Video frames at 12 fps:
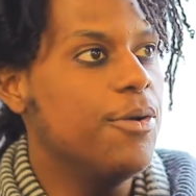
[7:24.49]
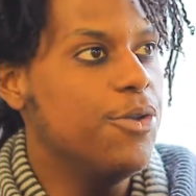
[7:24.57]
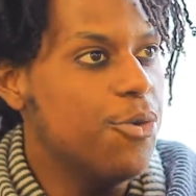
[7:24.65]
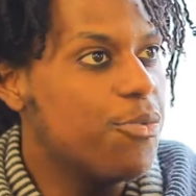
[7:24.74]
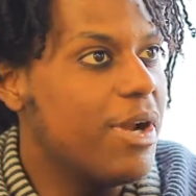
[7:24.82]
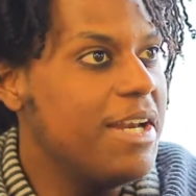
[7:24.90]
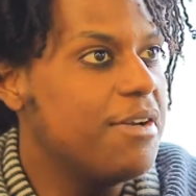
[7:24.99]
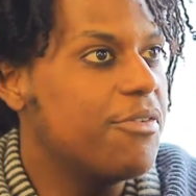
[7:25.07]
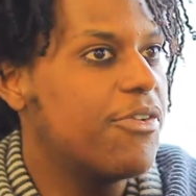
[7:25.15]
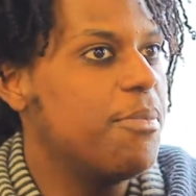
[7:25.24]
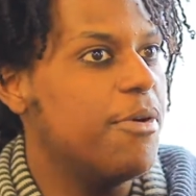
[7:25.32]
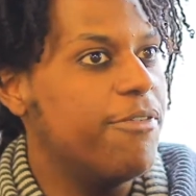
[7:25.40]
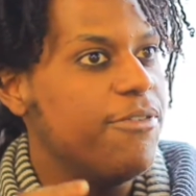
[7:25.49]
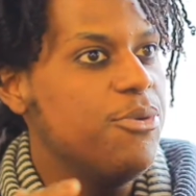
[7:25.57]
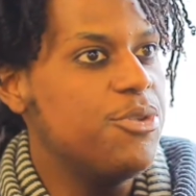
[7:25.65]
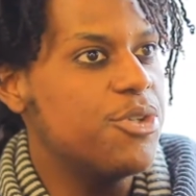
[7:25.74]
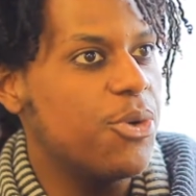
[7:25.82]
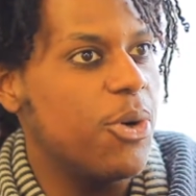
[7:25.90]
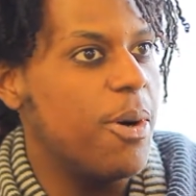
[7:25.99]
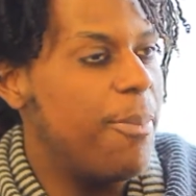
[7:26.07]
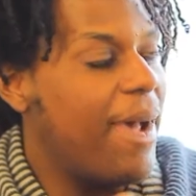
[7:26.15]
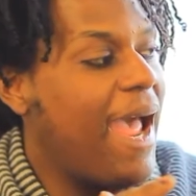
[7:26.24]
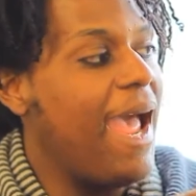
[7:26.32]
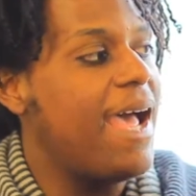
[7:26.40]
You're running from a future or a
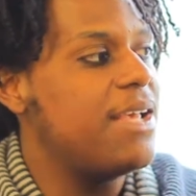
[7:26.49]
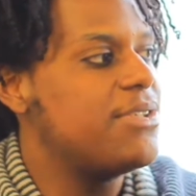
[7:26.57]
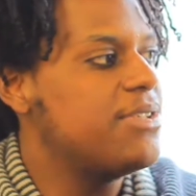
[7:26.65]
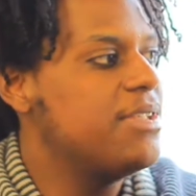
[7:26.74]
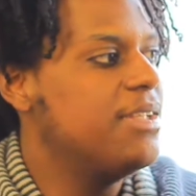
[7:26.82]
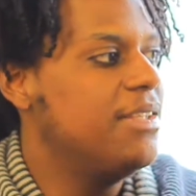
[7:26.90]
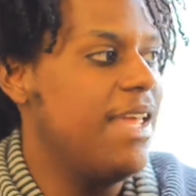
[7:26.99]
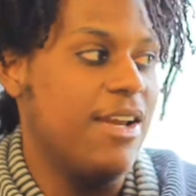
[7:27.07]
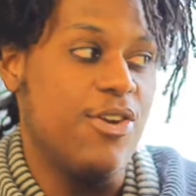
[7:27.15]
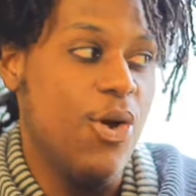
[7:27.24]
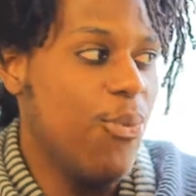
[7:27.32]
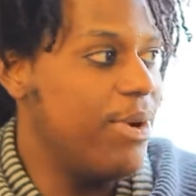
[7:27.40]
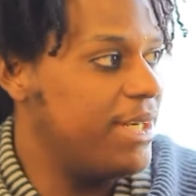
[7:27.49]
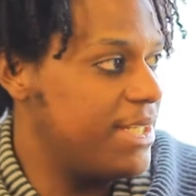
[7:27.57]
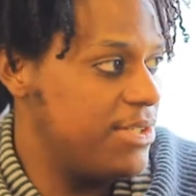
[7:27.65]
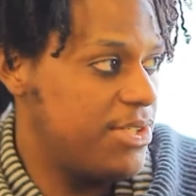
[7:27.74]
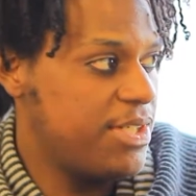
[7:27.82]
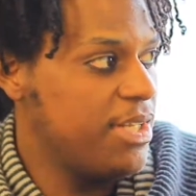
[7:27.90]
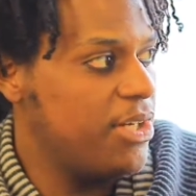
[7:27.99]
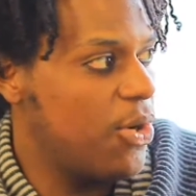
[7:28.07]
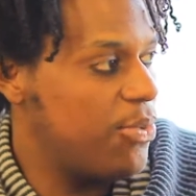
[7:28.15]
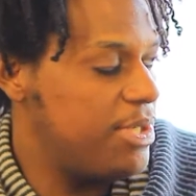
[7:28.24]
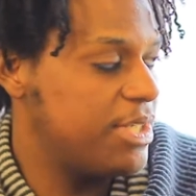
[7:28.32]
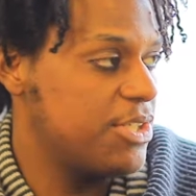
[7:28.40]
past that no one can see,
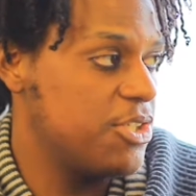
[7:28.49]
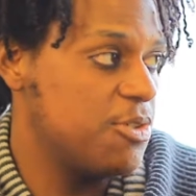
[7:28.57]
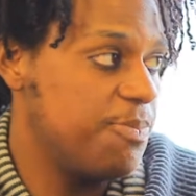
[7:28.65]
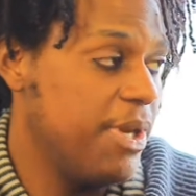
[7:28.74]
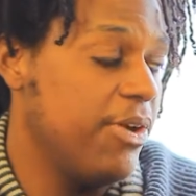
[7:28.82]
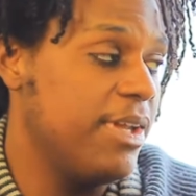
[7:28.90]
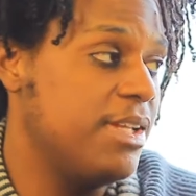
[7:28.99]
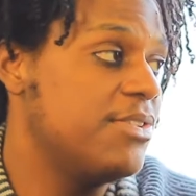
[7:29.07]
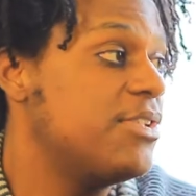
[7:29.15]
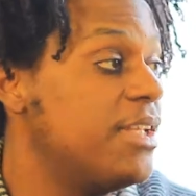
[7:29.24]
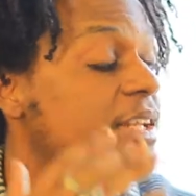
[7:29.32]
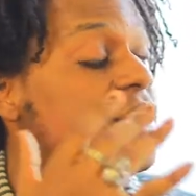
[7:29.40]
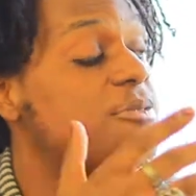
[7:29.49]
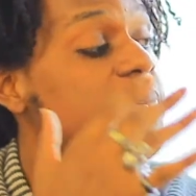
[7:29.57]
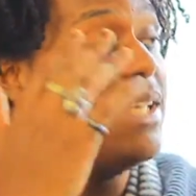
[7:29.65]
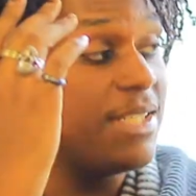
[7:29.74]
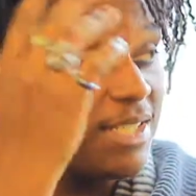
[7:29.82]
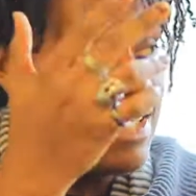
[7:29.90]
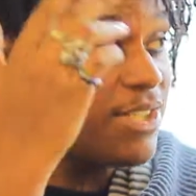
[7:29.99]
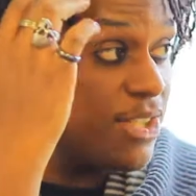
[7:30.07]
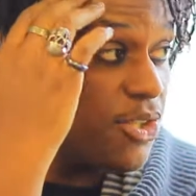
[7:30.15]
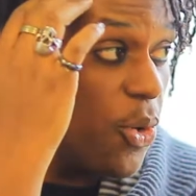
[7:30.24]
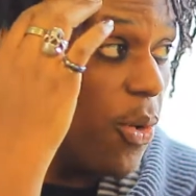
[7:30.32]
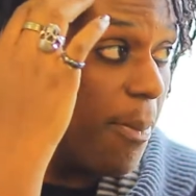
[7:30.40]
no one experienced, that ex exists
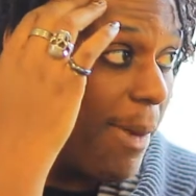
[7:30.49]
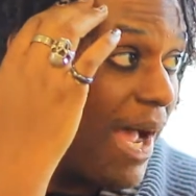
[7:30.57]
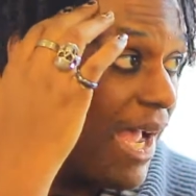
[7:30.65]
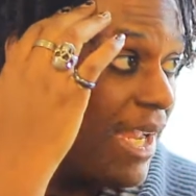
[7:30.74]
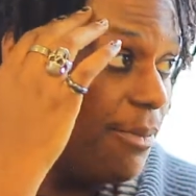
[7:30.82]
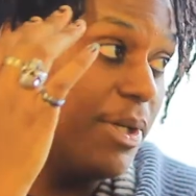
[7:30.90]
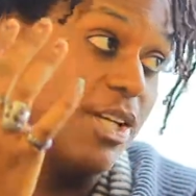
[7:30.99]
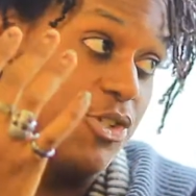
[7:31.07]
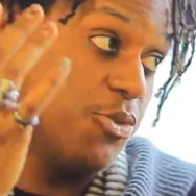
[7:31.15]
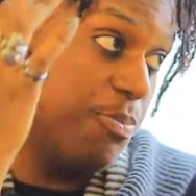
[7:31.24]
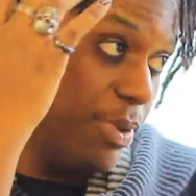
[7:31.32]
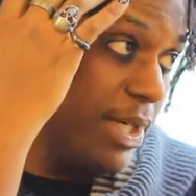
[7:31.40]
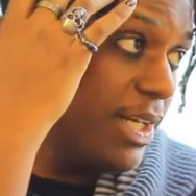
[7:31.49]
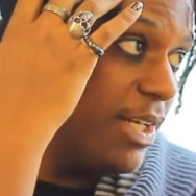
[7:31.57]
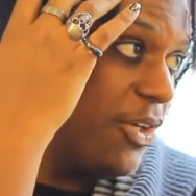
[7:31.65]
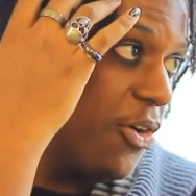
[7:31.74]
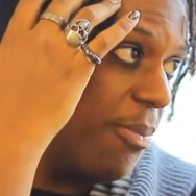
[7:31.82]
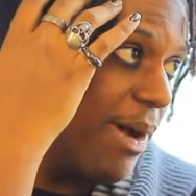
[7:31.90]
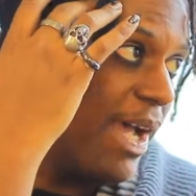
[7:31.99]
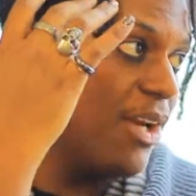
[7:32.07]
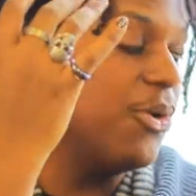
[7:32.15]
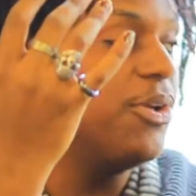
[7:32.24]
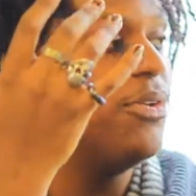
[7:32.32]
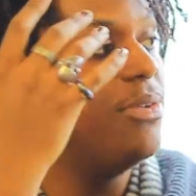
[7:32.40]
in your mind because you put it in your
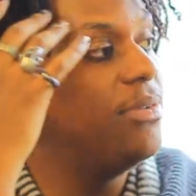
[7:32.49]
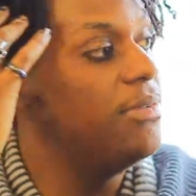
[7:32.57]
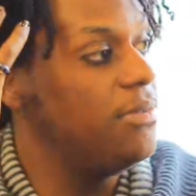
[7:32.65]
mind or you